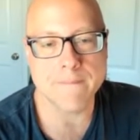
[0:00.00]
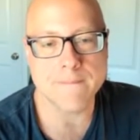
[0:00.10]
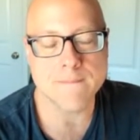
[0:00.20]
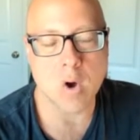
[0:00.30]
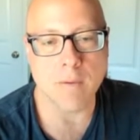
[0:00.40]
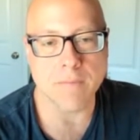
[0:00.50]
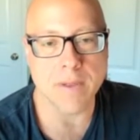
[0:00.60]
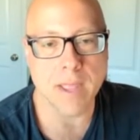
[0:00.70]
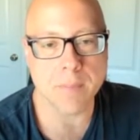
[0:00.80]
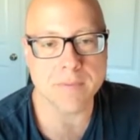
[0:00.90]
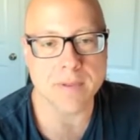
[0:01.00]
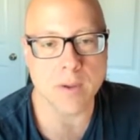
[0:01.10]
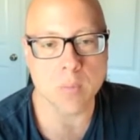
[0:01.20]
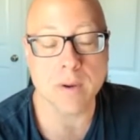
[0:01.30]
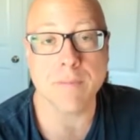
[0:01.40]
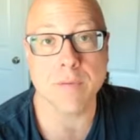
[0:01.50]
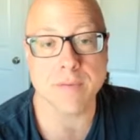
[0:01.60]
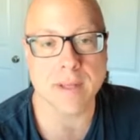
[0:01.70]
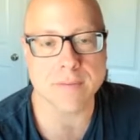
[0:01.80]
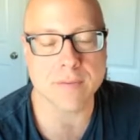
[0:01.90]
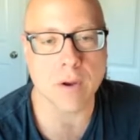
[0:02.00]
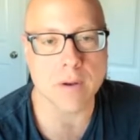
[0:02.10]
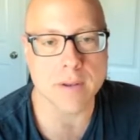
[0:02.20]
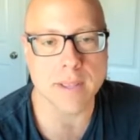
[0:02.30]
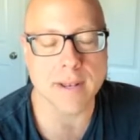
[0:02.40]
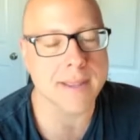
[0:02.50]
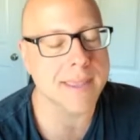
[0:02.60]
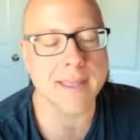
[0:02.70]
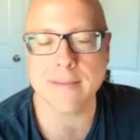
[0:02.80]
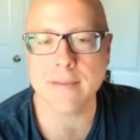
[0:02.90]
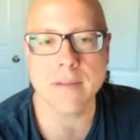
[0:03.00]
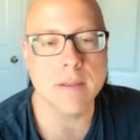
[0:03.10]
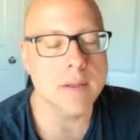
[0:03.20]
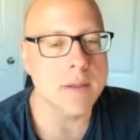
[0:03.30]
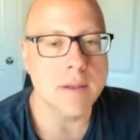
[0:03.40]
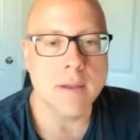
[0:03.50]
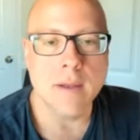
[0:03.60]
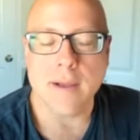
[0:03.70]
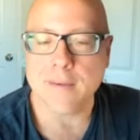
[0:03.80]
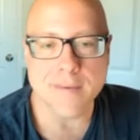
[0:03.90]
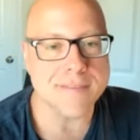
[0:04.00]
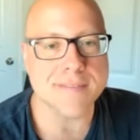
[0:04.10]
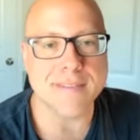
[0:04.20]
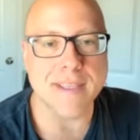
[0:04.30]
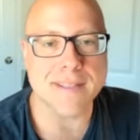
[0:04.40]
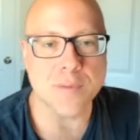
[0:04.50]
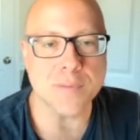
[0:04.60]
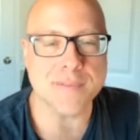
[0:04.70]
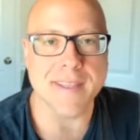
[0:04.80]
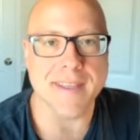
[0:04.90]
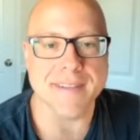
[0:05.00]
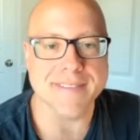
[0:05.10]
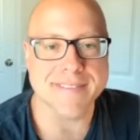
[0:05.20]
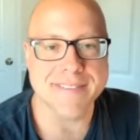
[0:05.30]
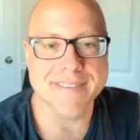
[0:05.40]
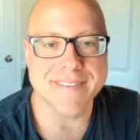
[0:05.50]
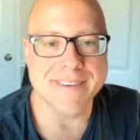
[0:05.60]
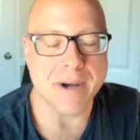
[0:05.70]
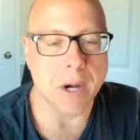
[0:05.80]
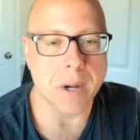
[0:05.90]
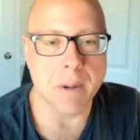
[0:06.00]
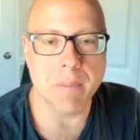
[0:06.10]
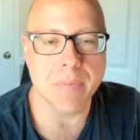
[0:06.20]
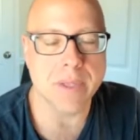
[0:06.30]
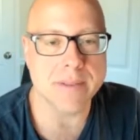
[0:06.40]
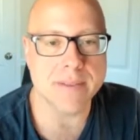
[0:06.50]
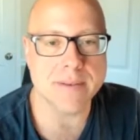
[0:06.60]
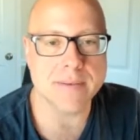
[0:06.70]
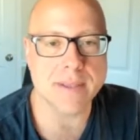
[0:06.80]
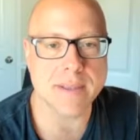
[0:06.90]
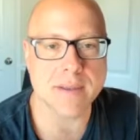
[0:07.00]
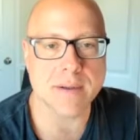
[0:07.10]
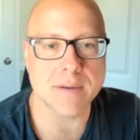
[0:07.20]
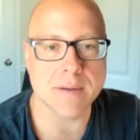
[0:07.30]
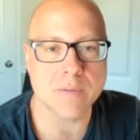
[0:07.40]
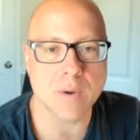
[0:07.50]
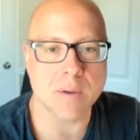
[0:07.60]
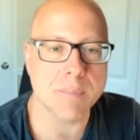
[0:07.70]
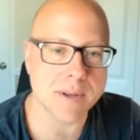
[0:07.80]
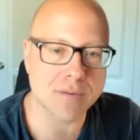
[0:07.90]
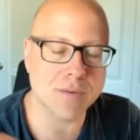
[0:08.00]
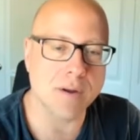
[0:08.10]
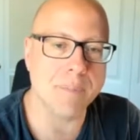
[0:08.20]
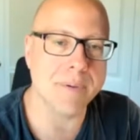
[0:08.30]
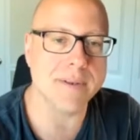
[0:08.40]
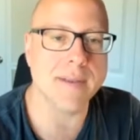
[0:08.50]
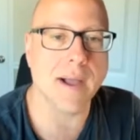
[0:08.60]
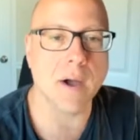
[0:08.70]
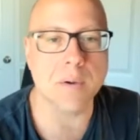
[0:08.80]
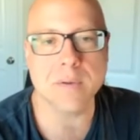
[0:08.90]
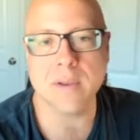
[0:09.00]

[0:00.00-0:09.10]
off of Amazon when I first got started, and I couldn't stand those stands. They didn't take a direct picture up and down,